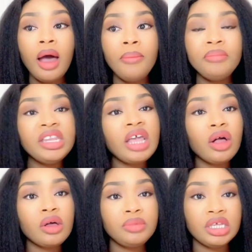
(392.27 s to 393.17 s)
media
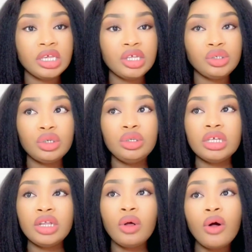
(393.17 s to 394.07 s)
communication, you
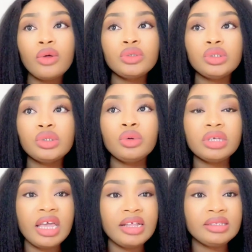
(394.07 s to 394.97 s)
can also
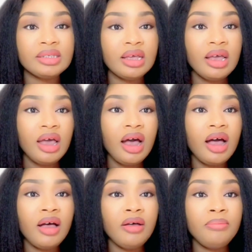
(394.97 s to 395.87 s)
get
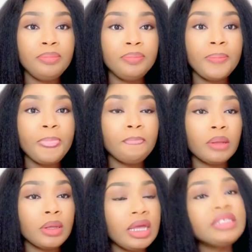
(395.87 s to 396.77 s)

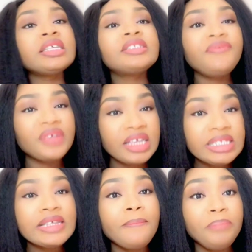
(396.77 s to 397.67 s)
a
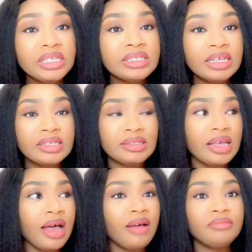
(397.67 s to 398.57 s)
certificate in business,
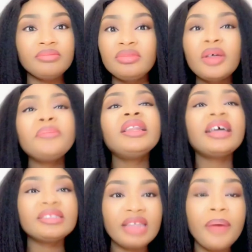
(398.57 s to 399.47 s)
something
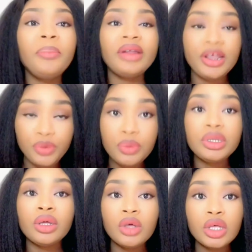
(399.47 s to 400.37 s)
like that. But I know
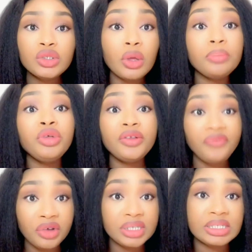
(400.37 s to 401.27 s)
that some
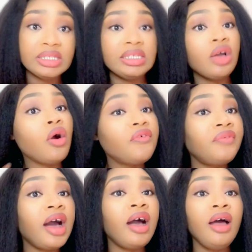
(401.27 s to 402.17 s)
universities, they
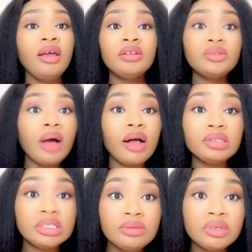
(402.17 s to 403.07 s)
offer dual
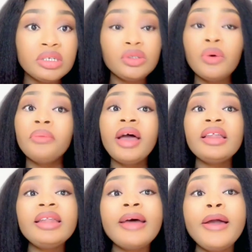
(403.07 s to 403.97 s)
degree. So
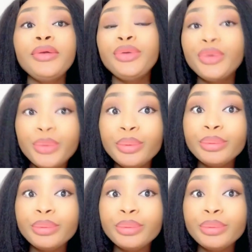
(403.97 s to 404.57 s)
rather than you